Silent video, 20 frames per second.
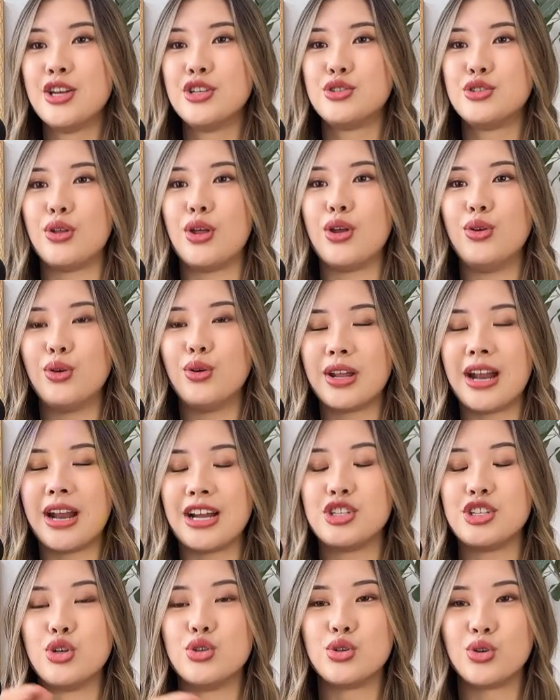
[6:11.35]
so that you can
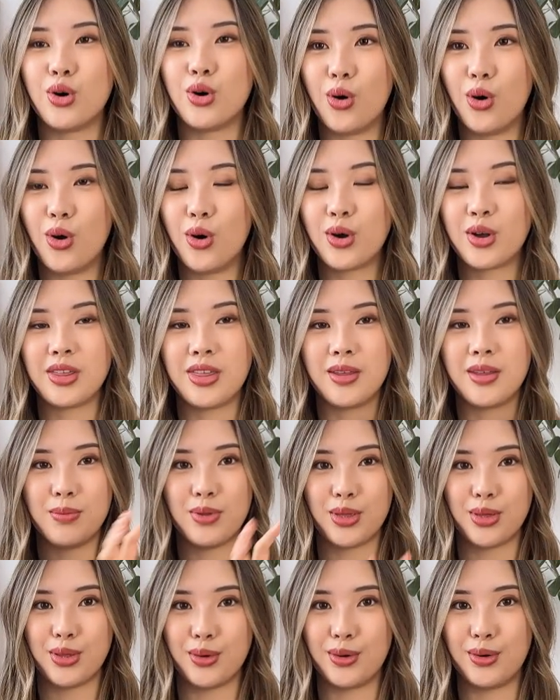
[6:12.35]
actually talk them
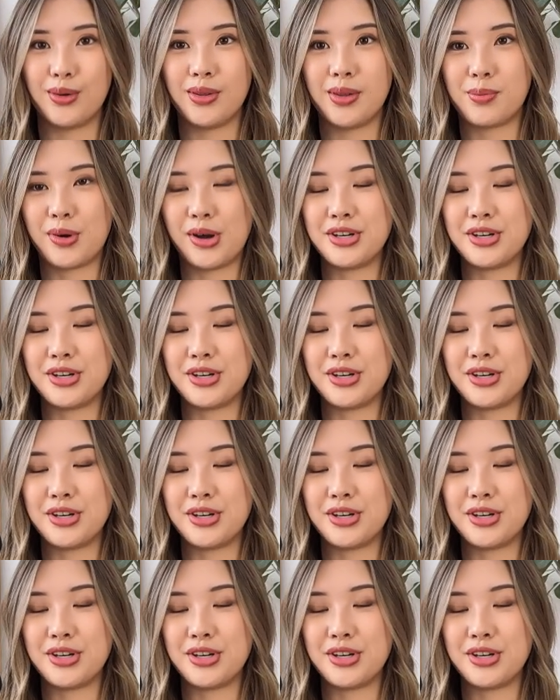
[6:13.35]
through the